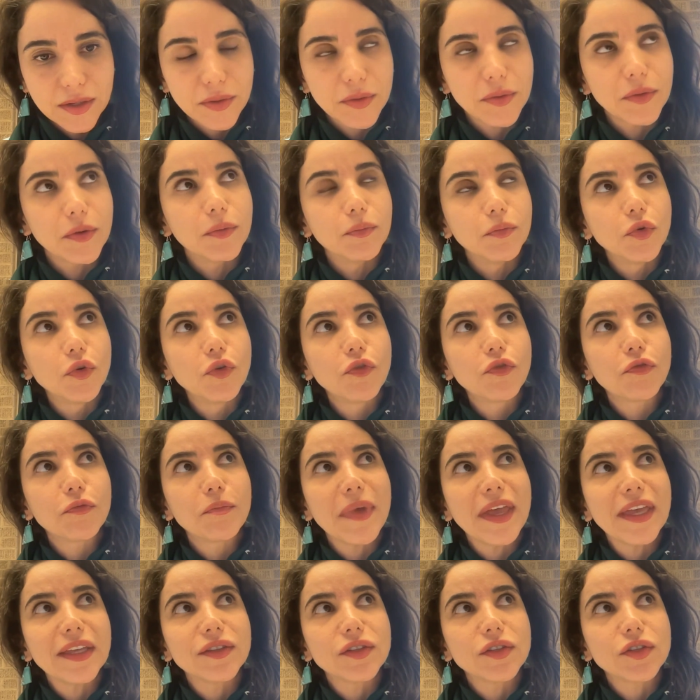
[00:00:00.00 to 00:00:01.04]

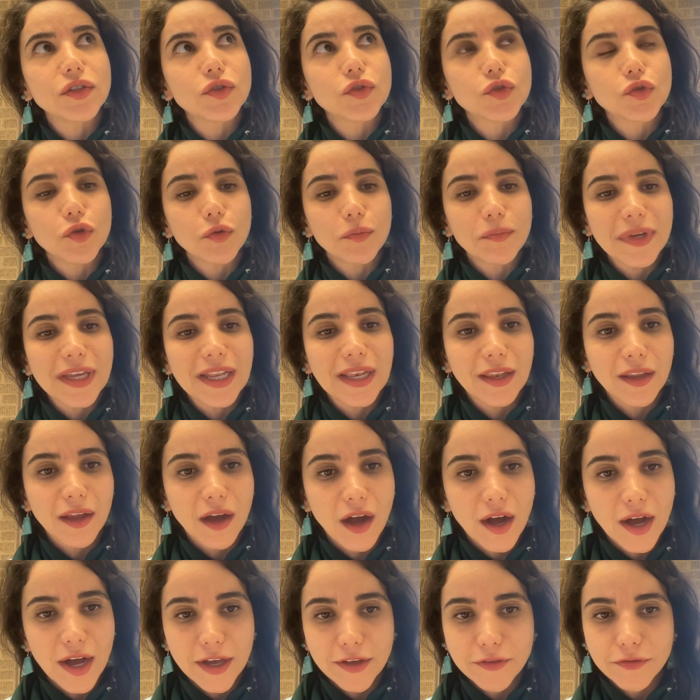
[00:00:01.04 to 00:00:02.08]
movement to be
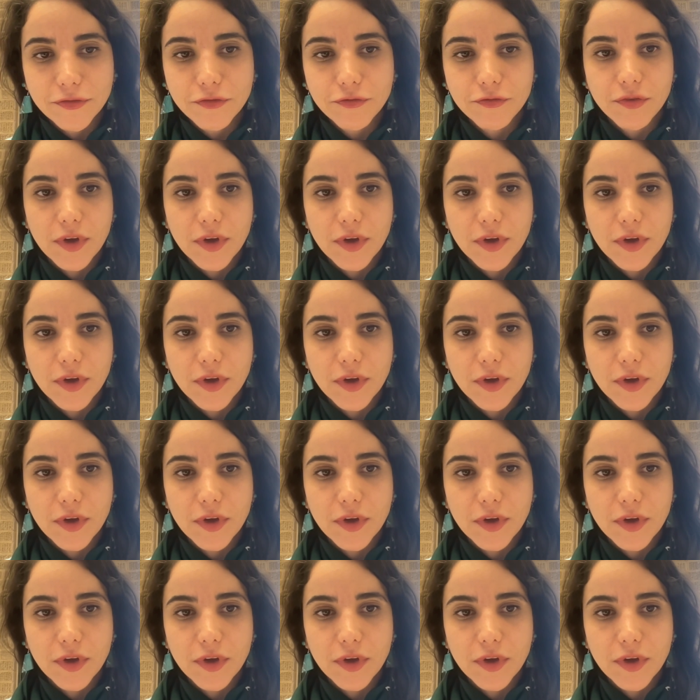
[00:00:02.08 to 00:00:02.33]
live